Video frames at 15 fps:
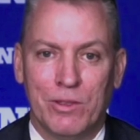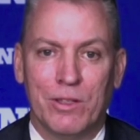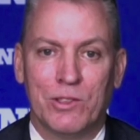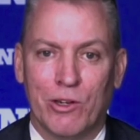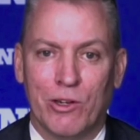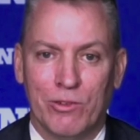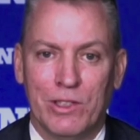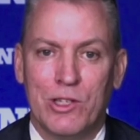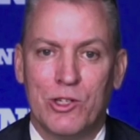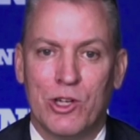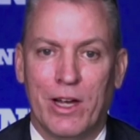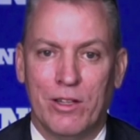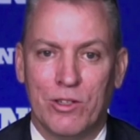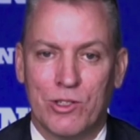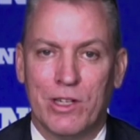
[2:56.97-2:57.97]
Certainly
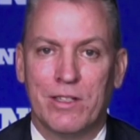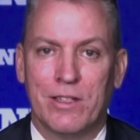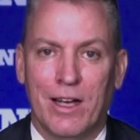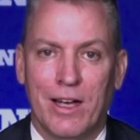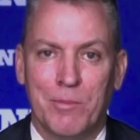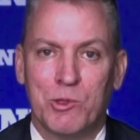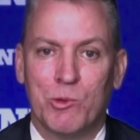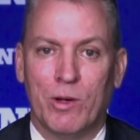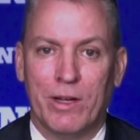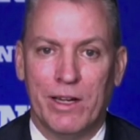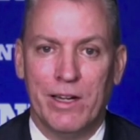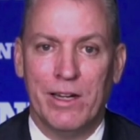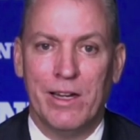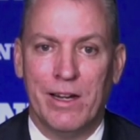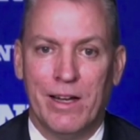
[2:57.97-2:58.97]
challenging times, we're going to need